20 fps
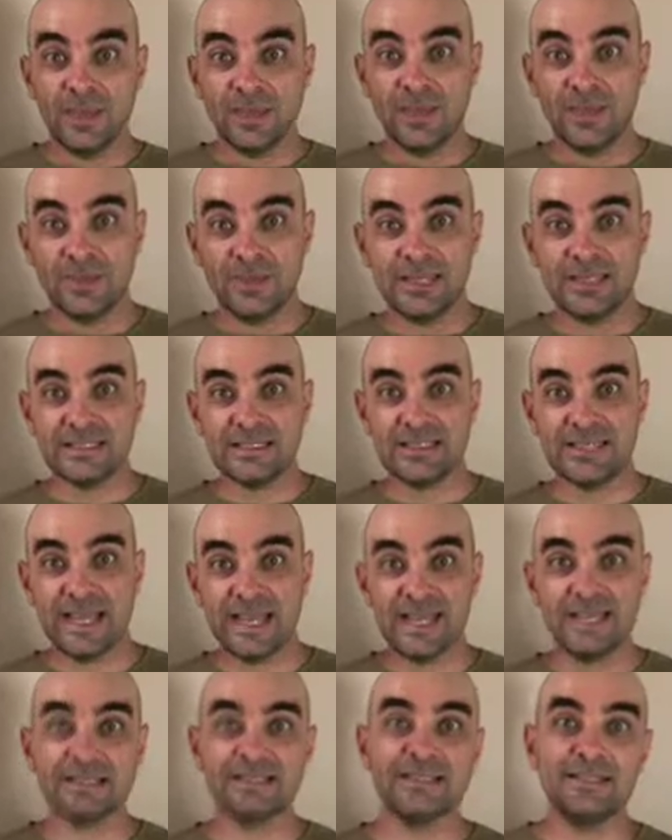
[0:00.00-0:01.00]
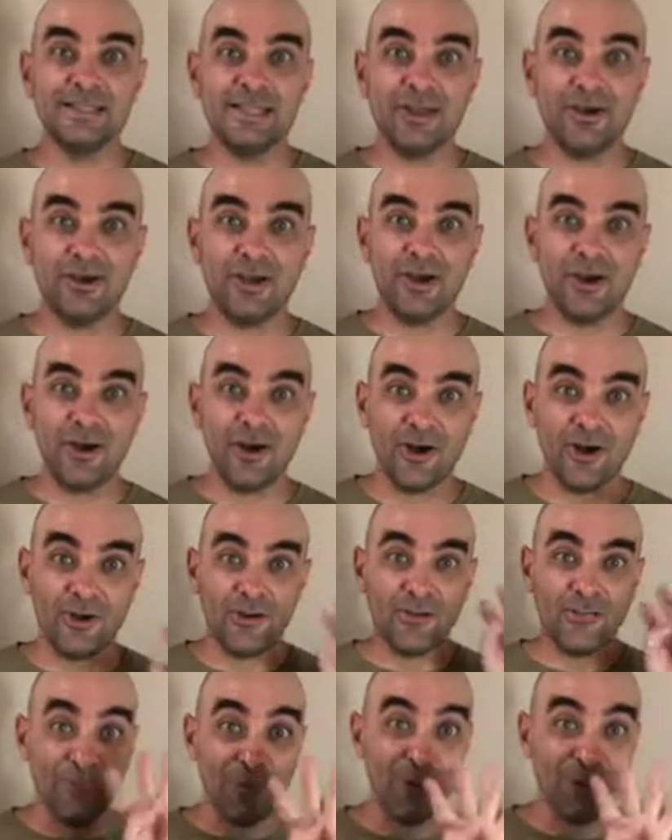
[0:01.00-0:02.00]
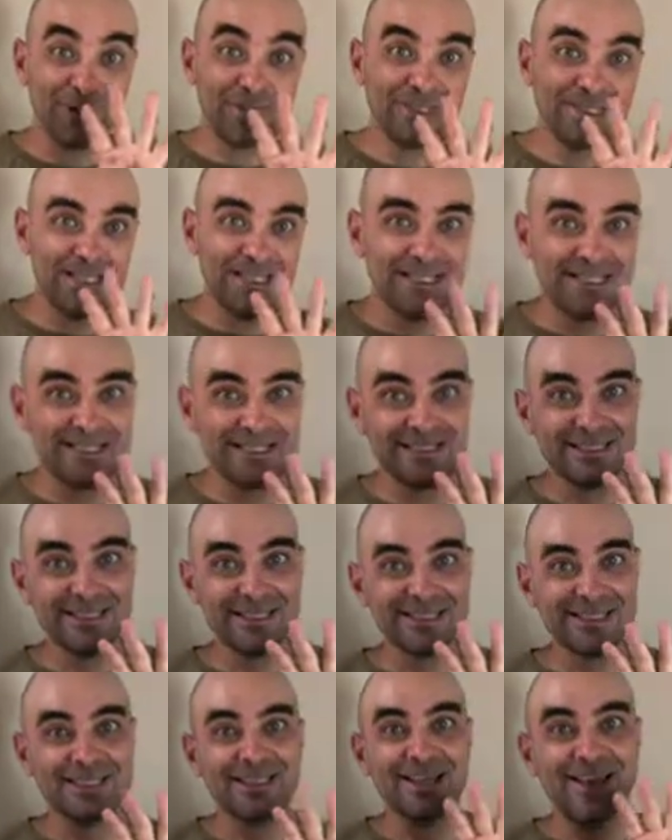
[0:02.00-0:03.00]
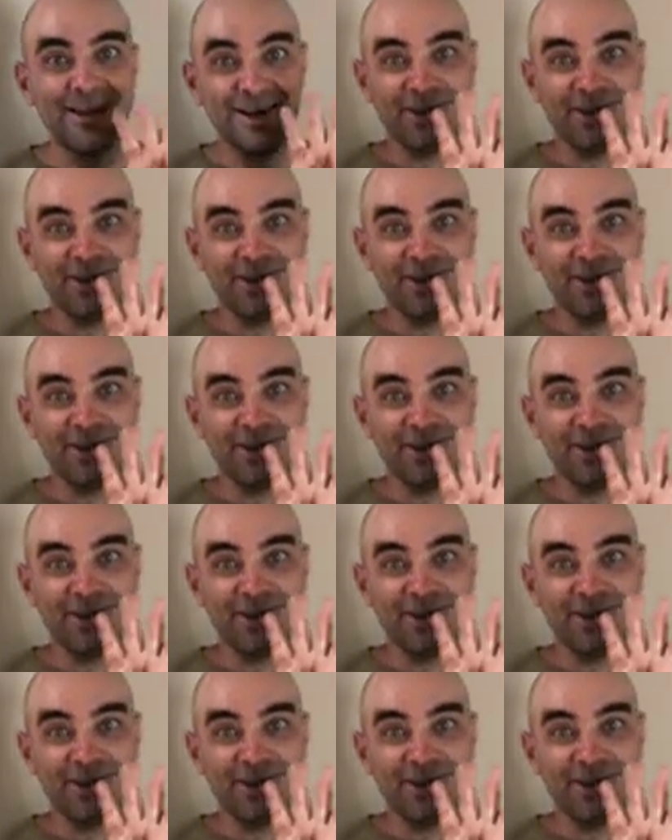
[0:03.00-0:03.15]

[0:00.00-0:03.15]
That means that there are 4 seasons